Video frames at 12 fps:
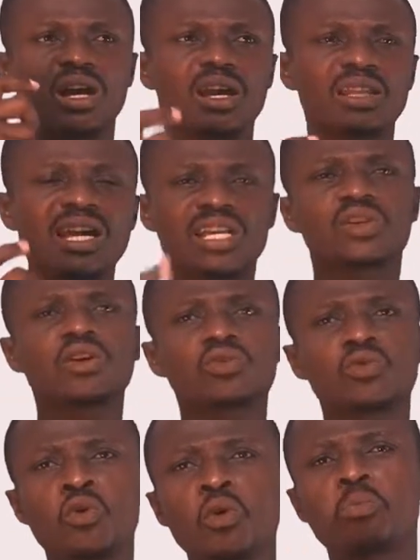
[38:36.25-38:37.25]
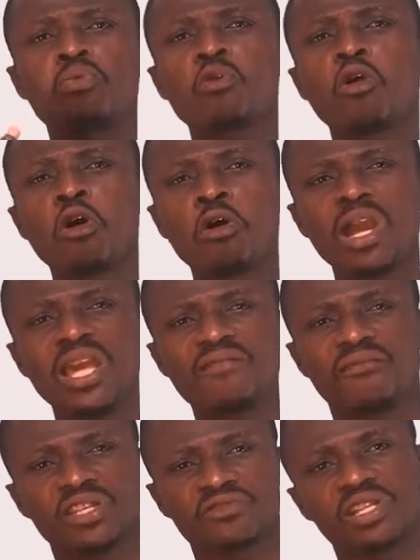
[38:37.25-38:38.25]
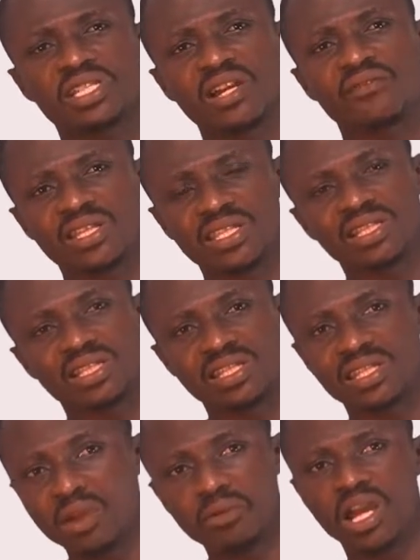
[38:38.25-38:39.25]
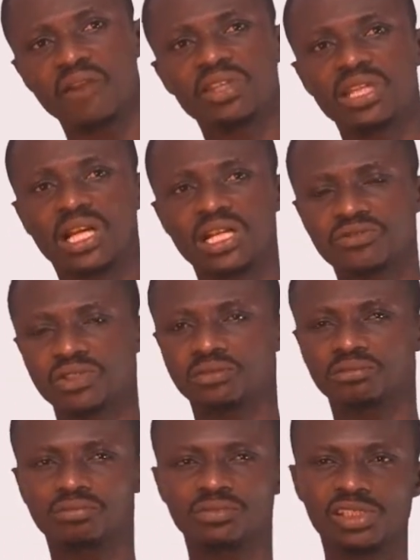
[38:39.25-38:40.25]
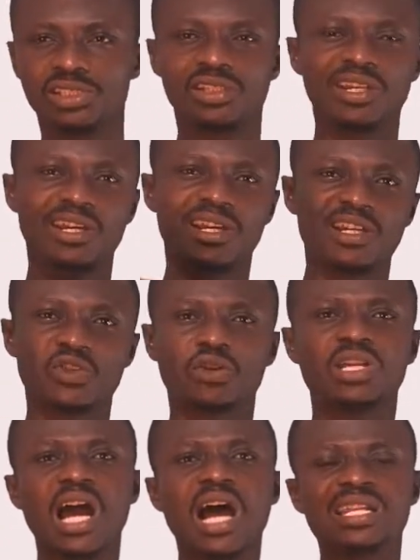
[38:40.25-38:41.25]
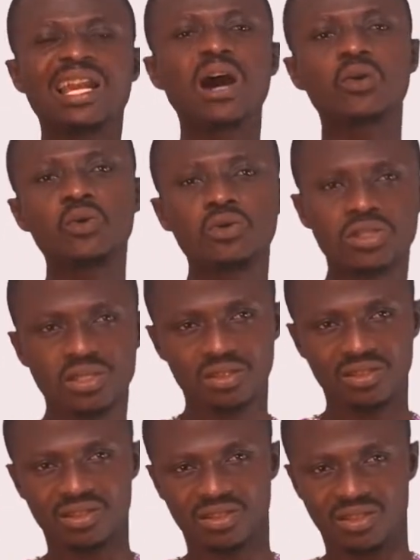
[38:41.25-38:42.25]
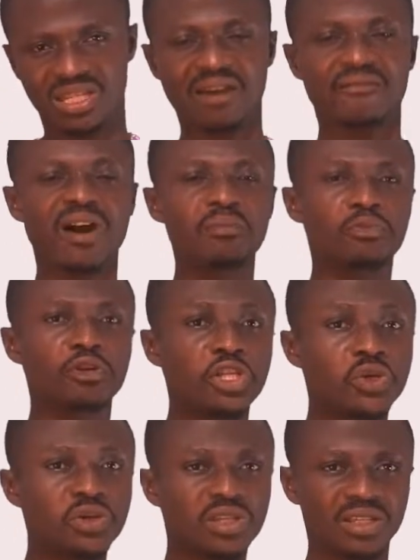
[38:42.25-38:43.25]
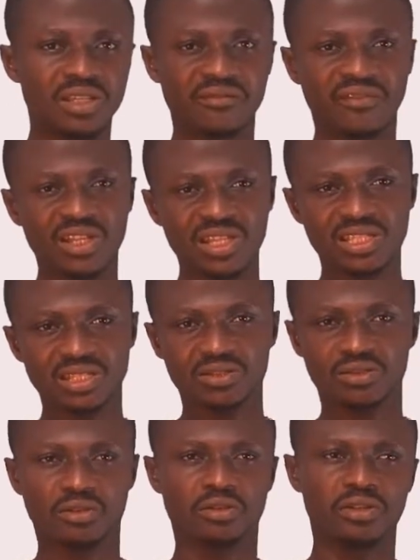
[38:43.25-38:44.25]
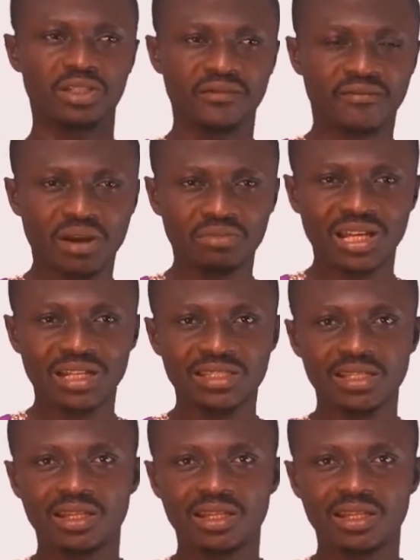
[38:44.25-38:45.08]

There's also poor infrastructure facilities that we have in the country. See, so they are goods, they are farm produced in the village or in the farm that,